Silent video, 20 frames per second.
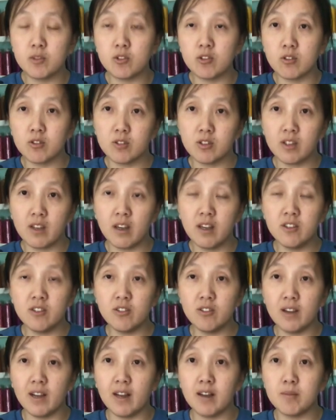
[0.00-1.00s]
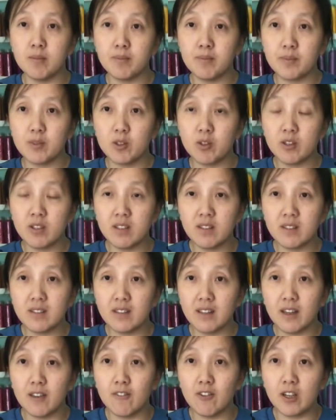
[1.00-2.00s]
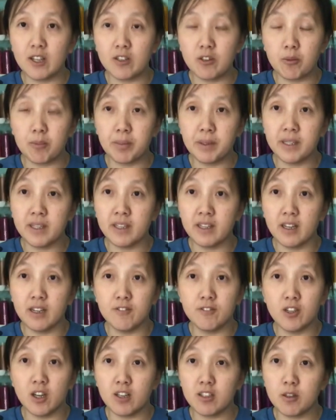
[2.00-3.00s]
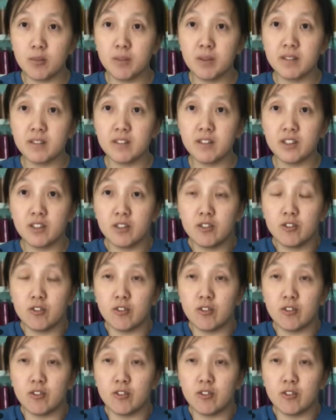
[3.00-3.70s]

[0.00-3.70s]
So the Kindle app, you can save like your PDF documents in there.